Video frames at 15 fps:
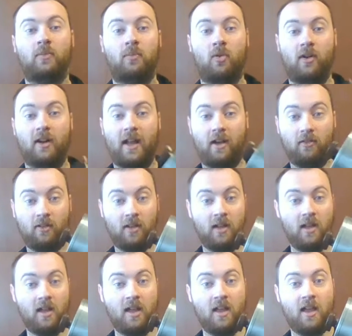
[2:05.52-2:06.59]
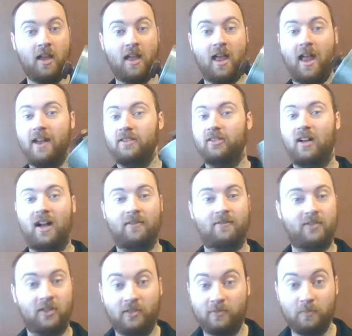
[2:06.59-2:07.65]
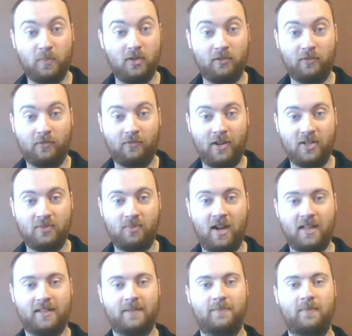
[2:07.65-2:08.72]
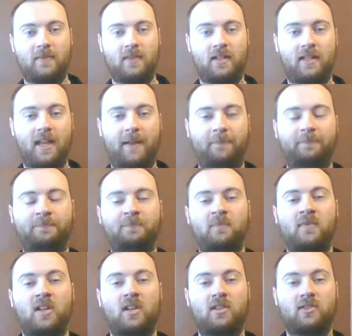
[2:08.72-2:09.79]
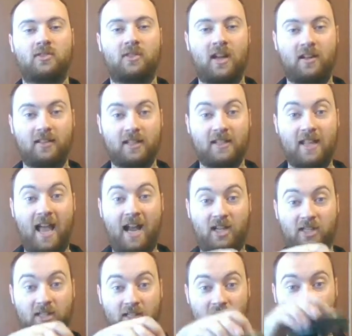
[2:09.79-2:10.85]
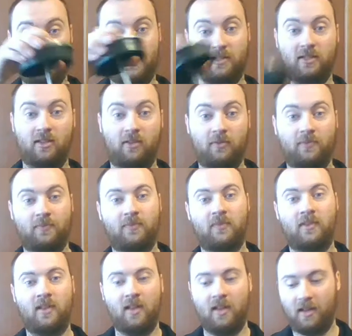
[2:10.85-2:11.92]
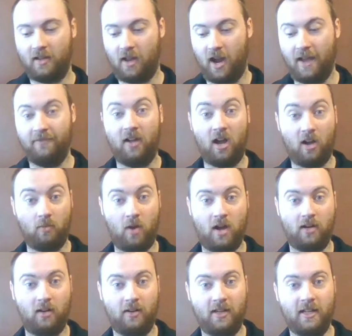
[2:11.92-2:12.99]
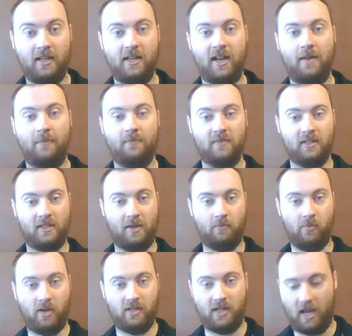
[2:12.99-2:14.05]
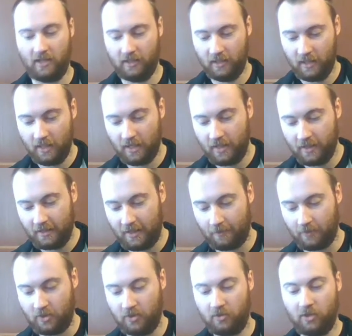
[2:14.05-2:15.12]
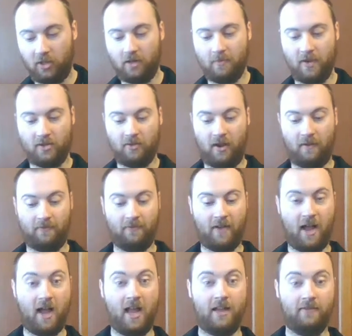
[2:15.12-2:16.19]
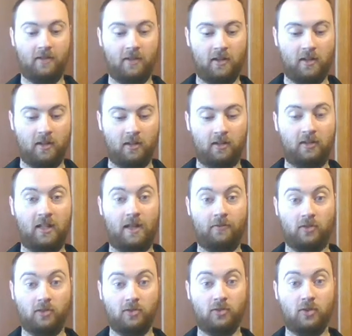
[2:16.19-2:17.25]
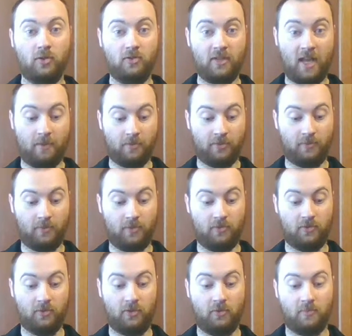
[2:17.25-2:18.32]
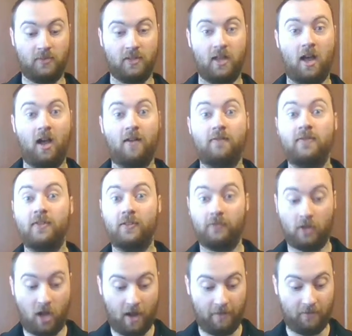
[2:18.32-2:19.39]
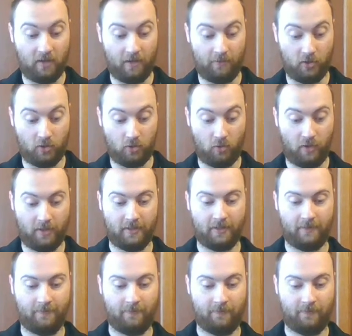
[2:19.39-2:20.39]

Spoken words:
to pour it out, and you'll have your beautiful French press. Okay, so now let's actually do it. So I have the hot water heated up. Step 1 done. Step 2, you're going to measure out 5 level 2 tablespoon scoops of the coffee of your choice.